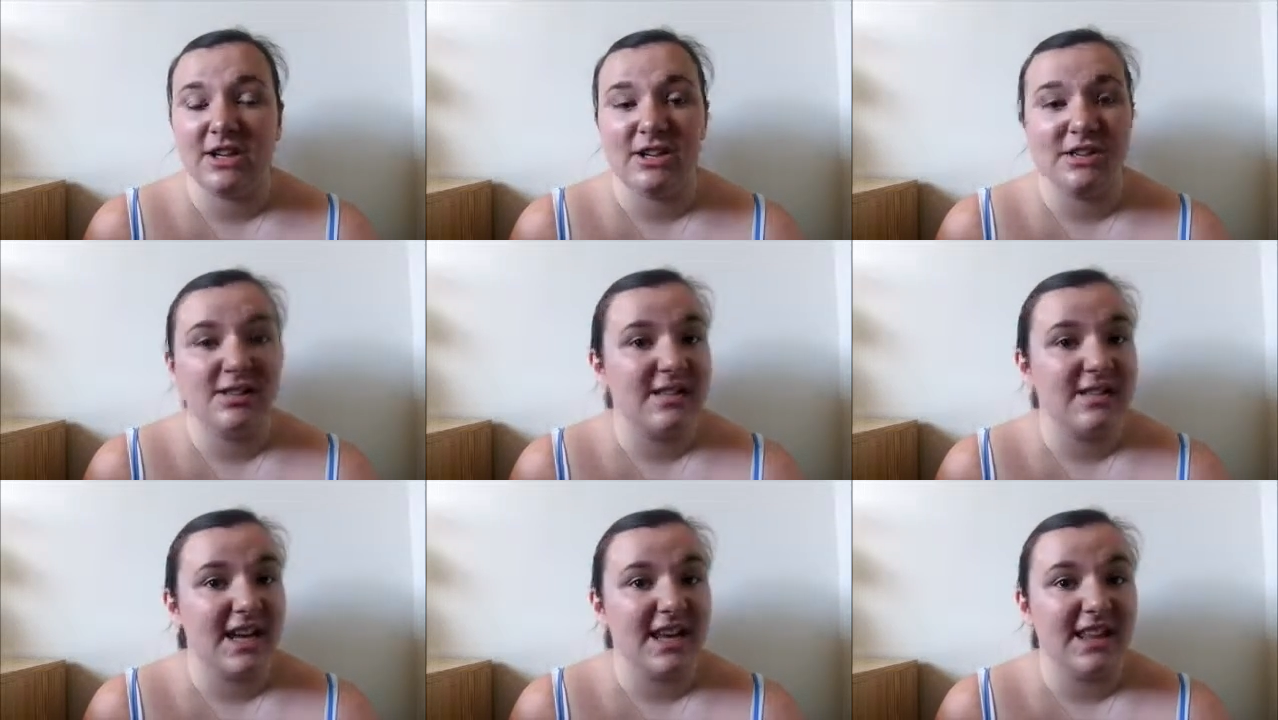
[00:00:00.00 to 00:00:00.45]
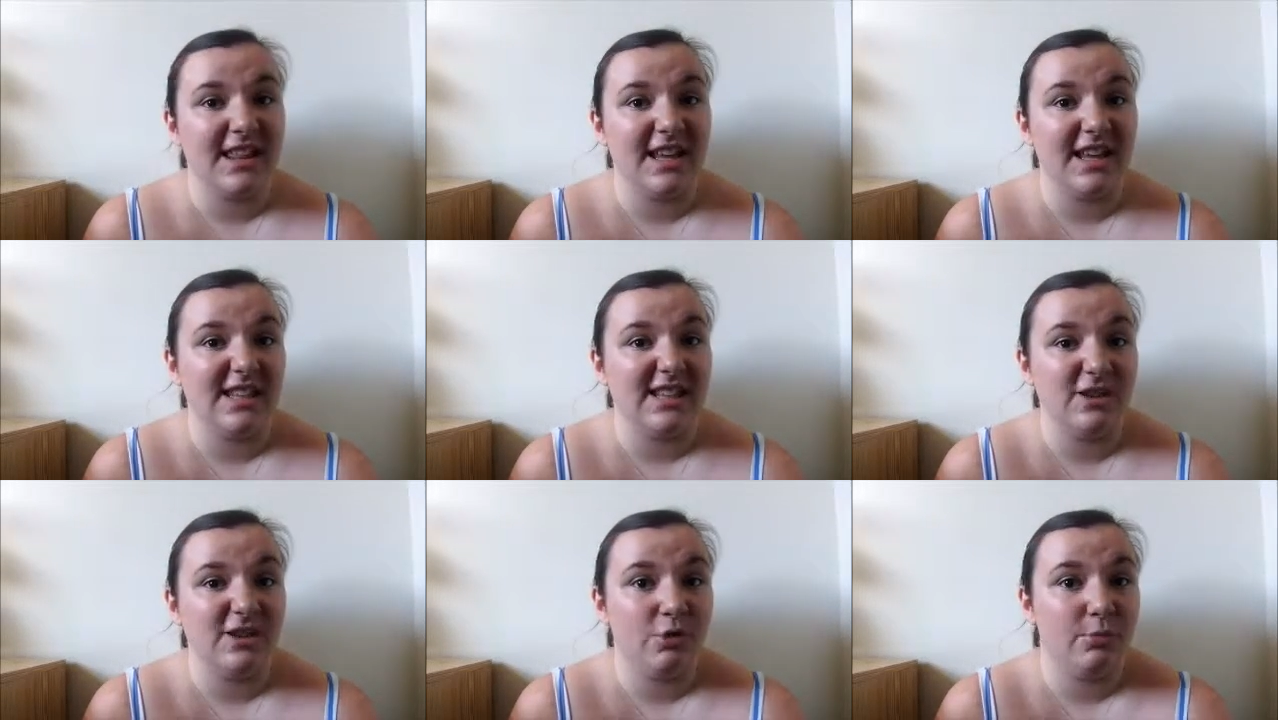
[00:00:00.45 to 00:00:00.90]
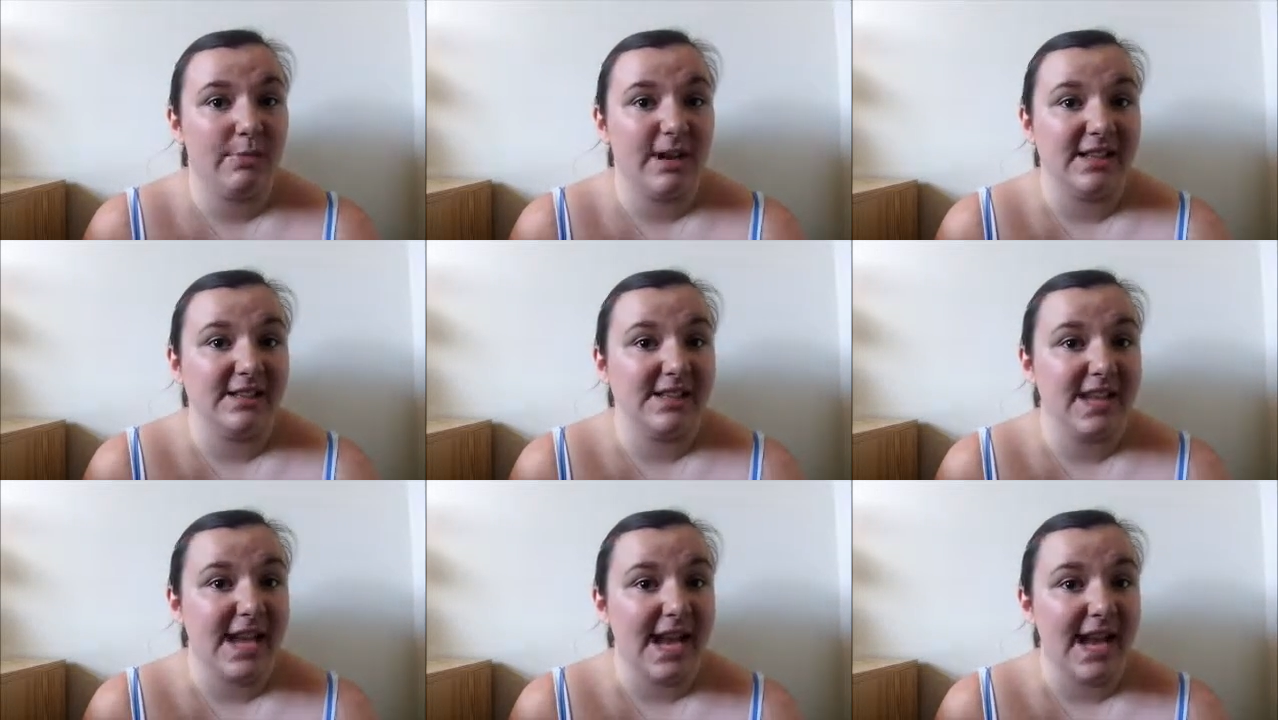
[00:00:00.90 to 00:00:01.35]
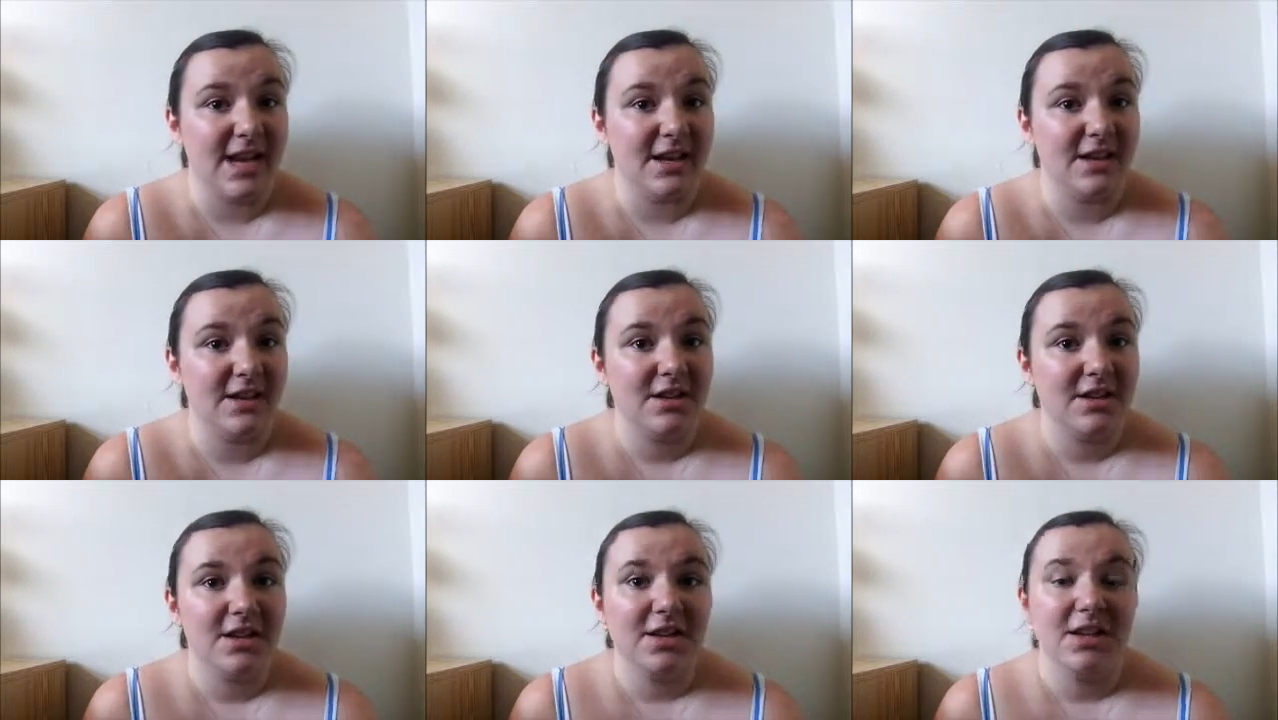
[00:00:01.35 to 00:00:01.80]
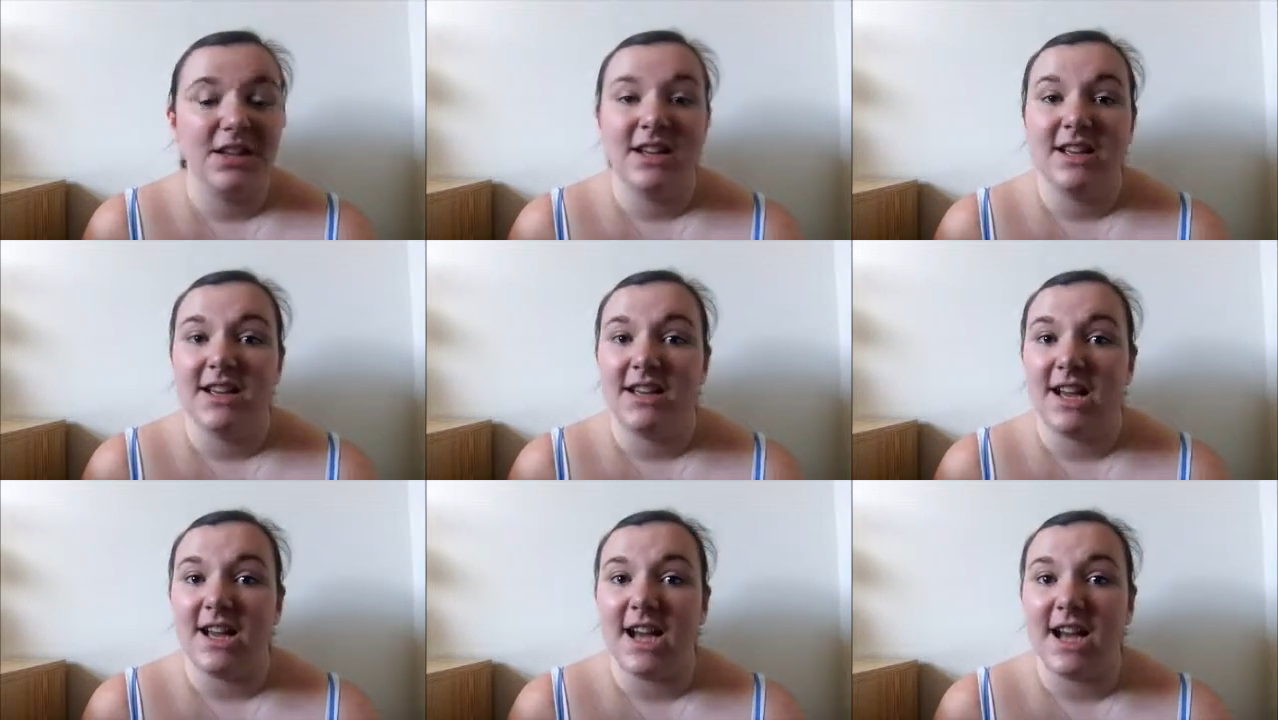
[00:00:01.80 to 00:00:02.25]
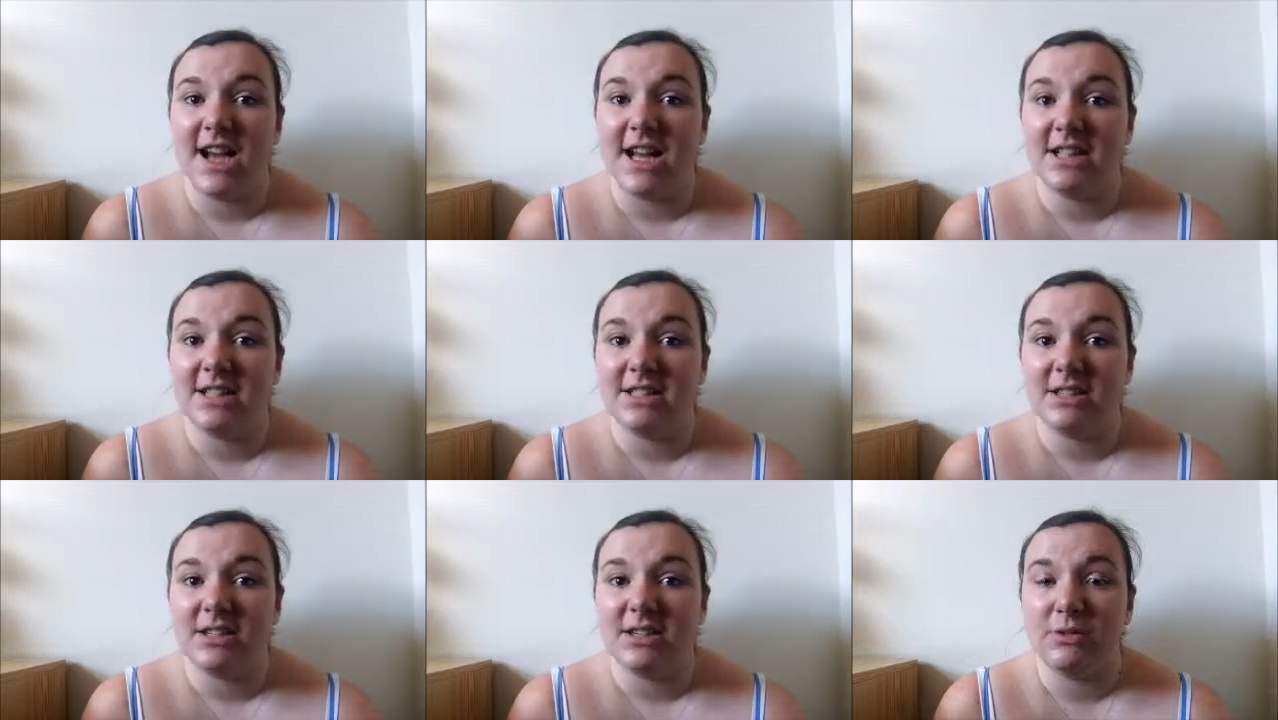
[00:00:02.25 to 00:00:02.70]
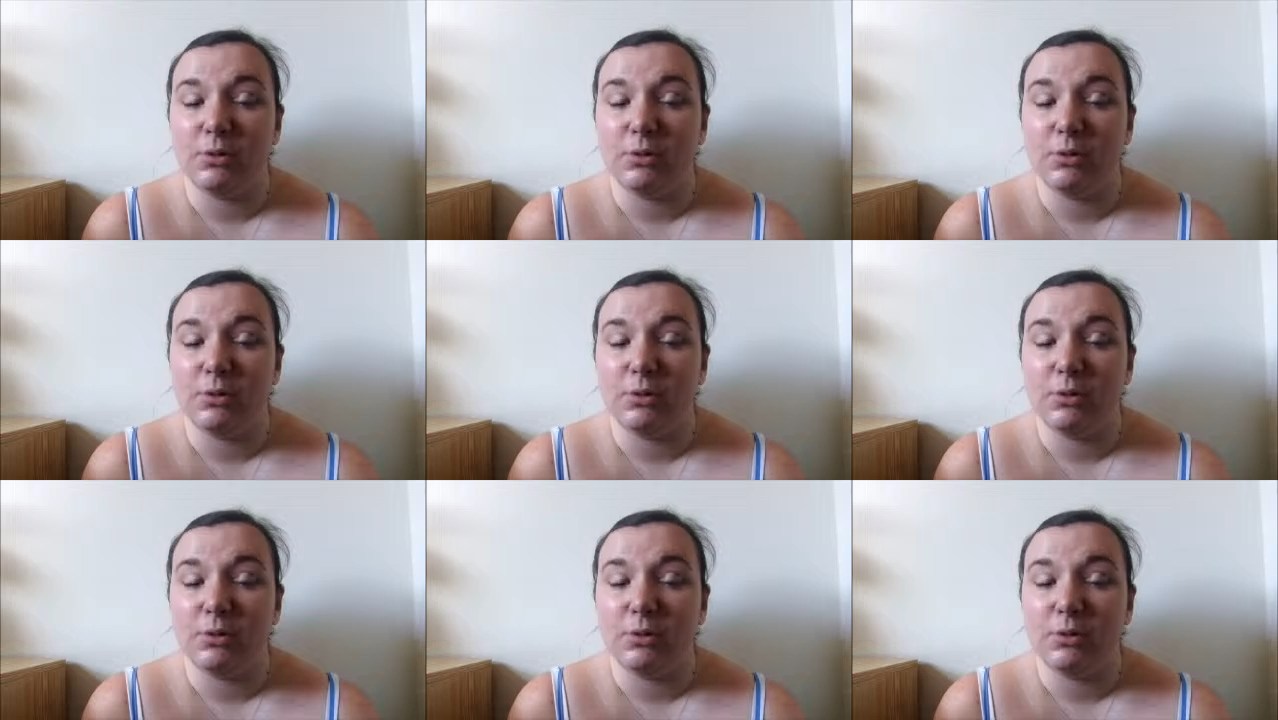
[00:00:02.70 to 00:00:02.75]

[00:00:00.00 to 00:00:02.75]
Stay there till about 10 and